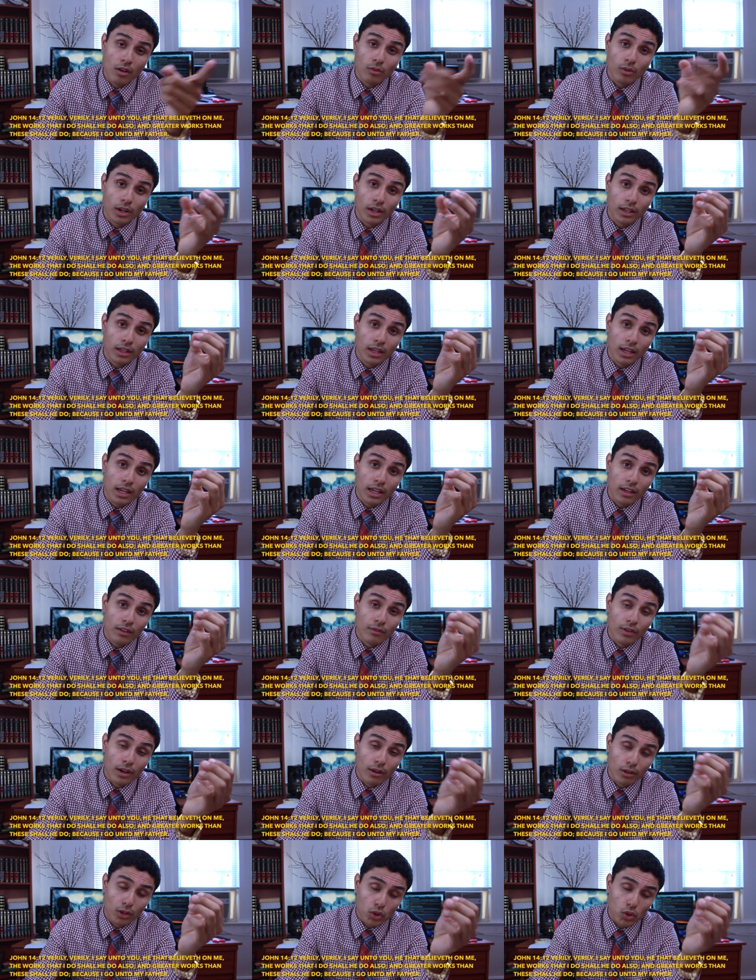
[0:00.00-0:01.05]
right?
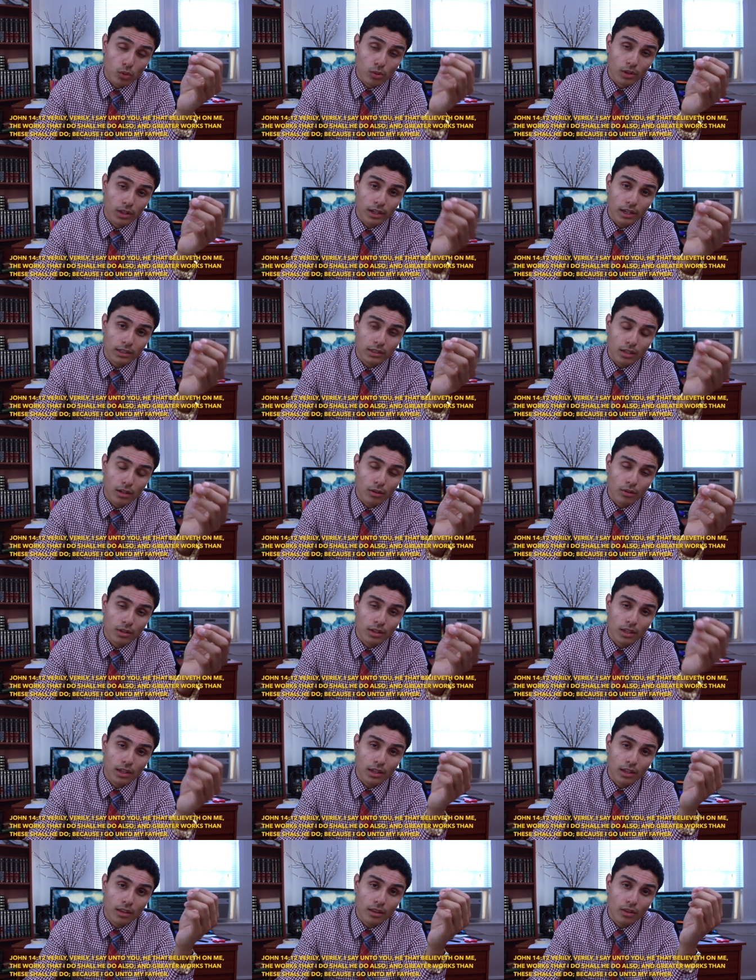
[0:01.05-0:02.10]
Very truly I tell
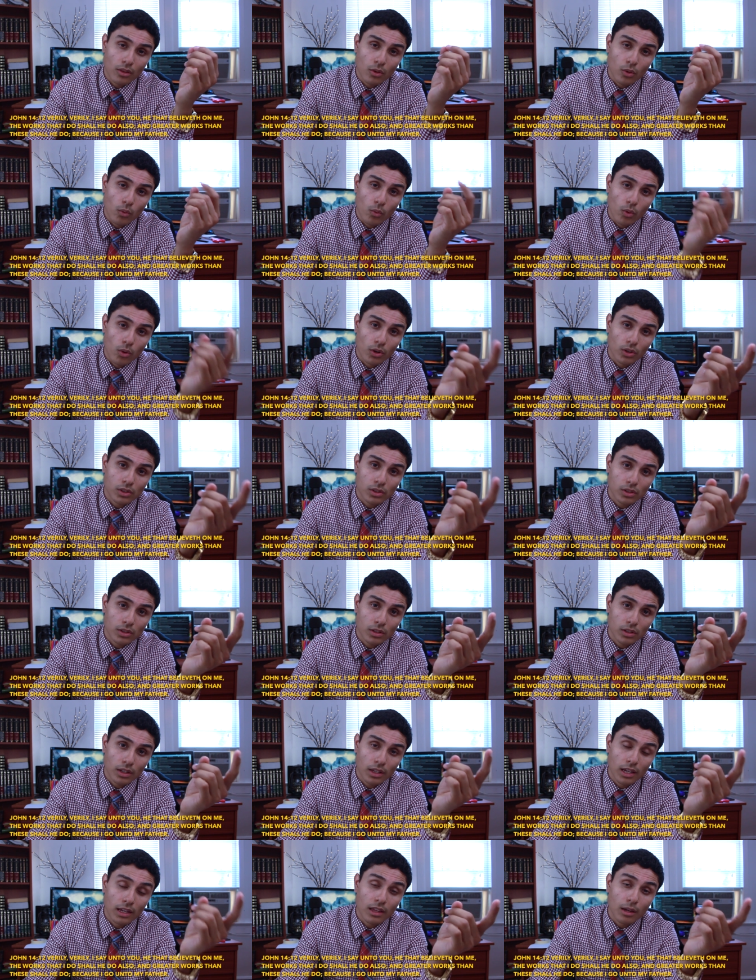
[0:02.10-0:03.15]
thee, the works,
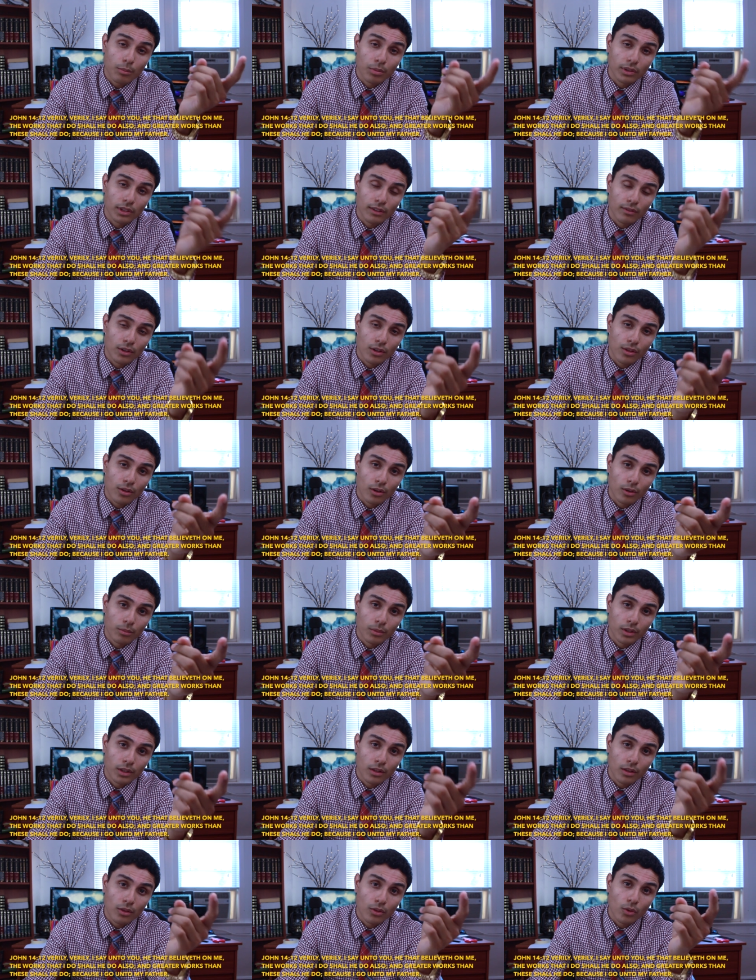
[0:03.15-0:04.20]
he that believeth on
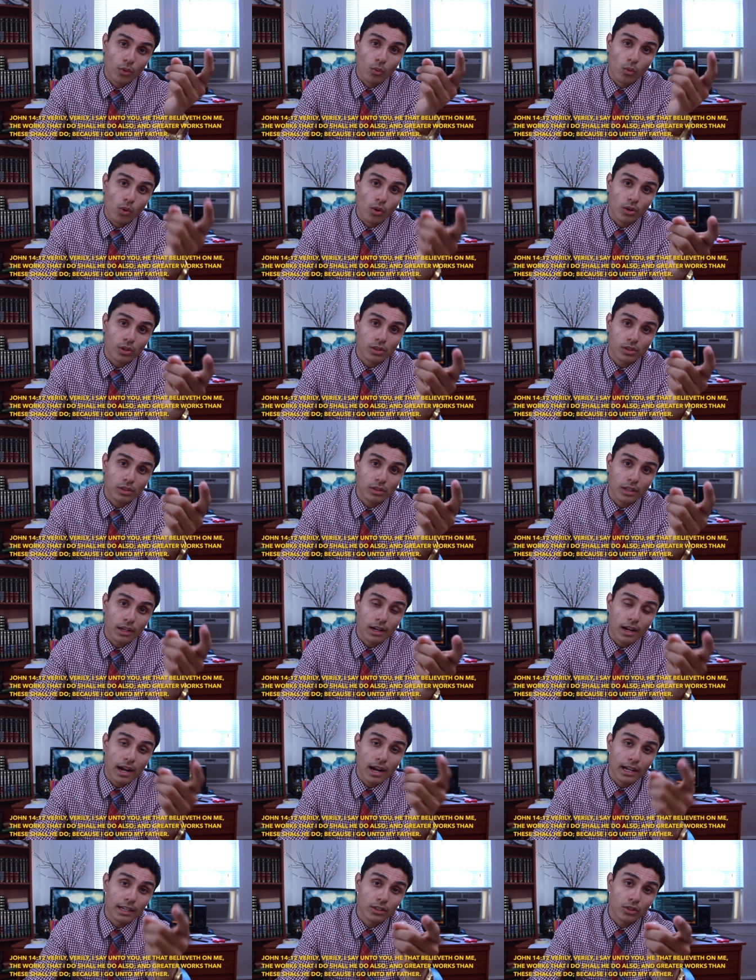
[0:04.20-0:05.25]
me, the works that
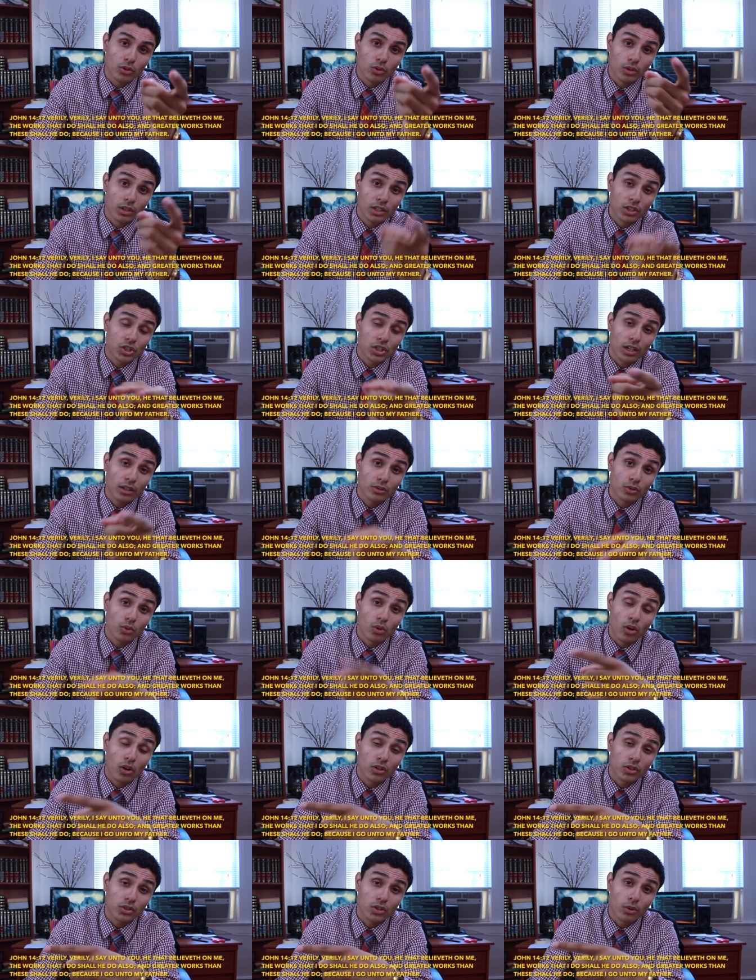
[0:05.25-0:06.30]
I do, he shall do
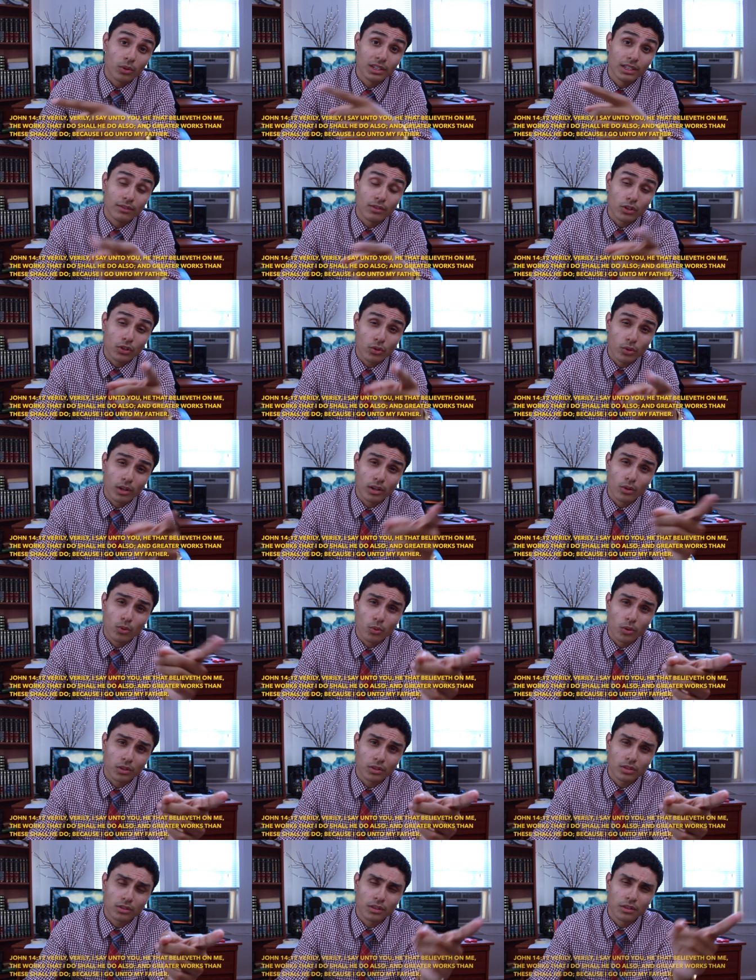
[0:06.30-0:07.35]
also, and even greater
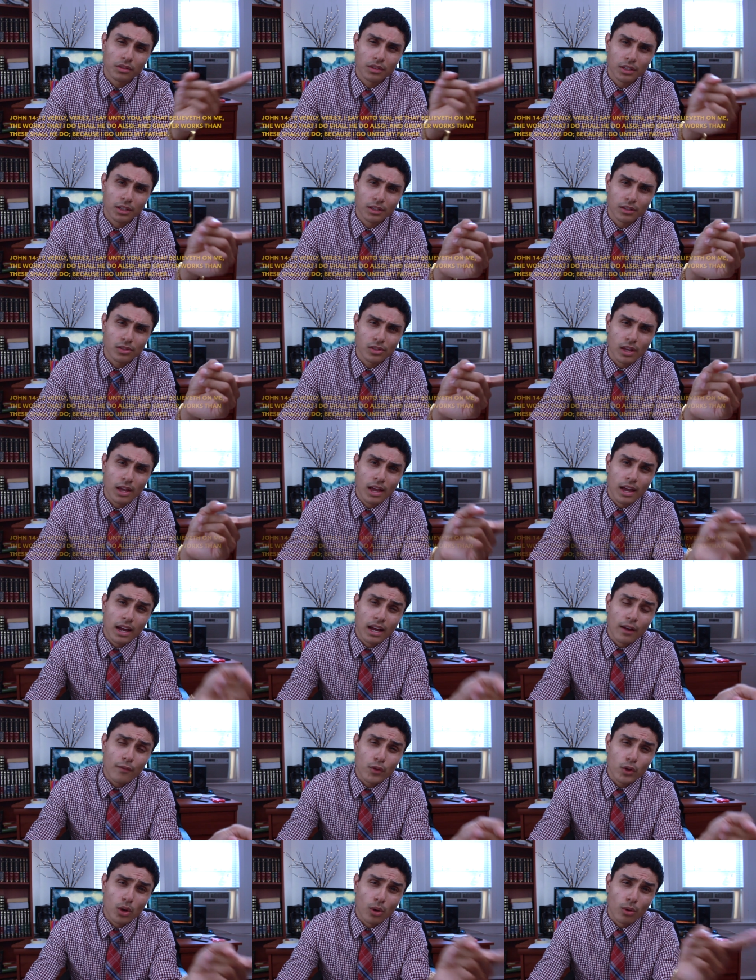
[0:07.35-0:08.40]
works than these. And
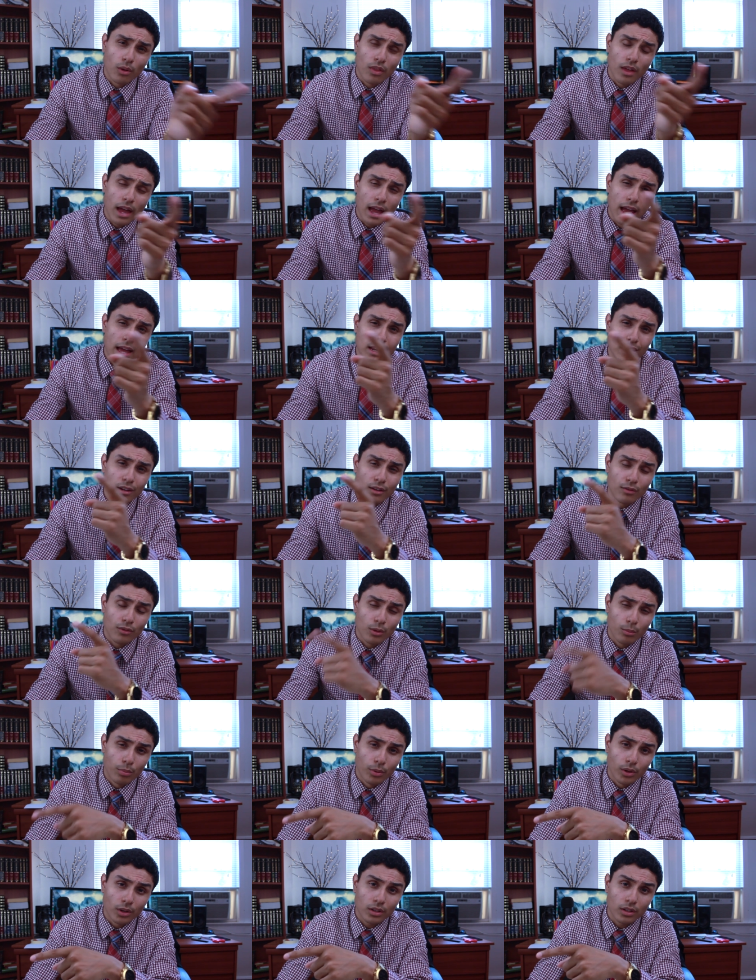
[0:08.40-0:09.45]
if you go to the end of the
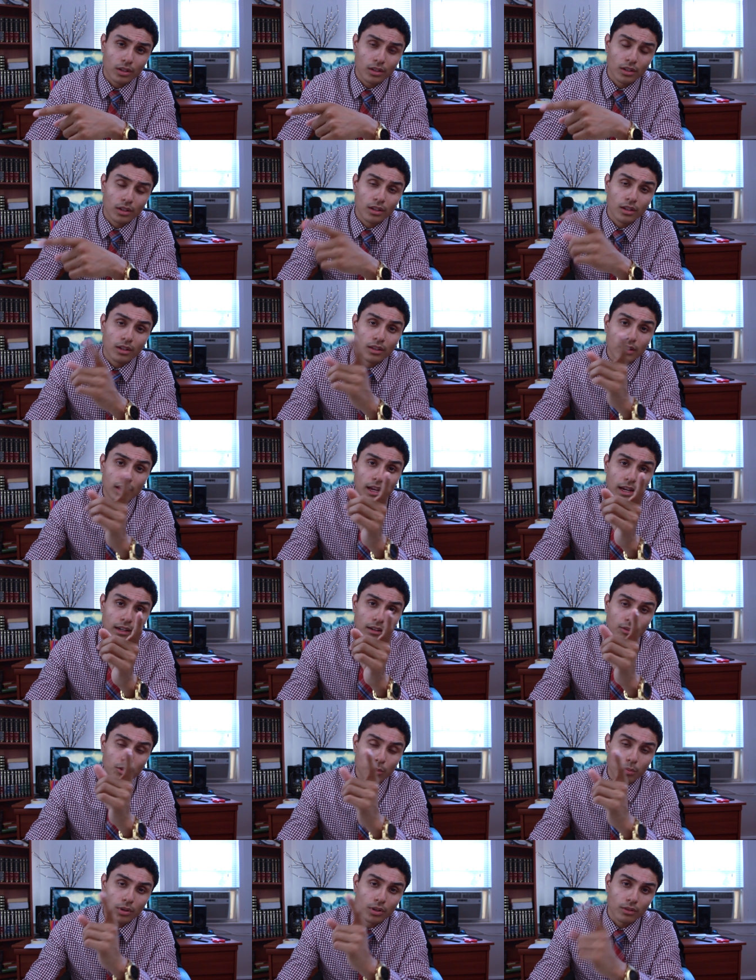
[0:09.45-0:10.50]
book, the end
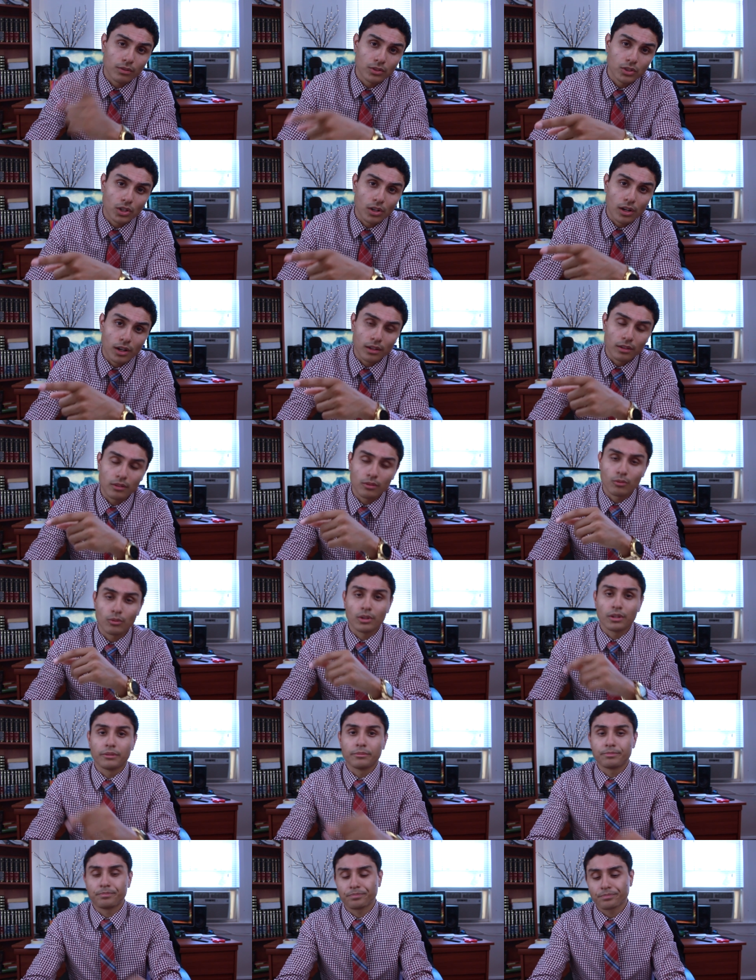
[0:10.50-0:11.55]
of the book of John,
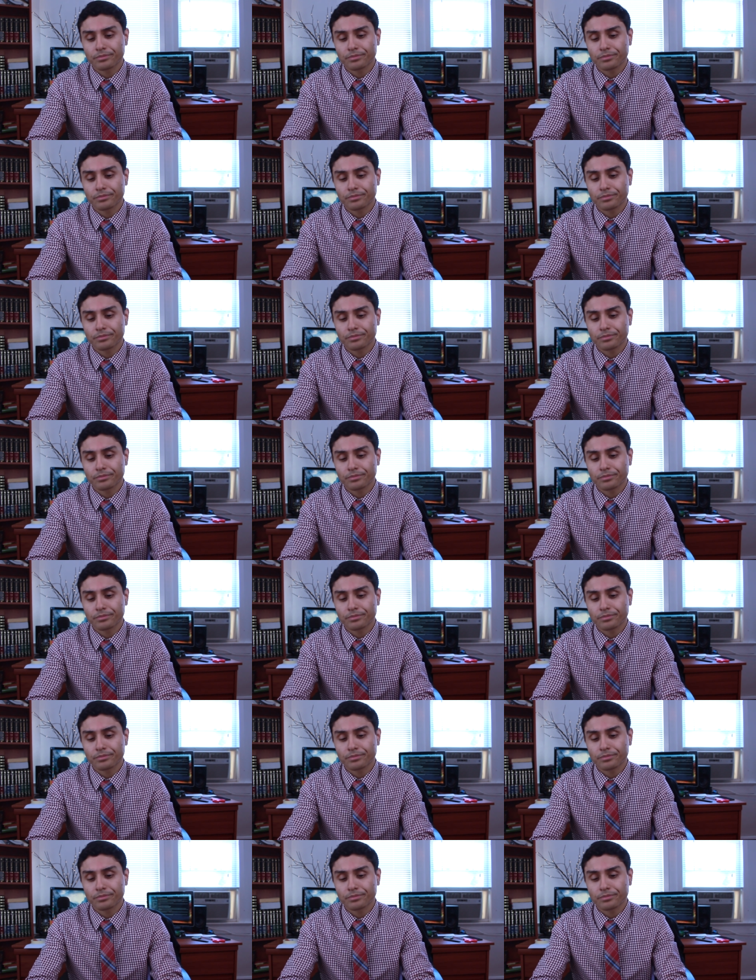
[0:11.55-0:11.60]
right?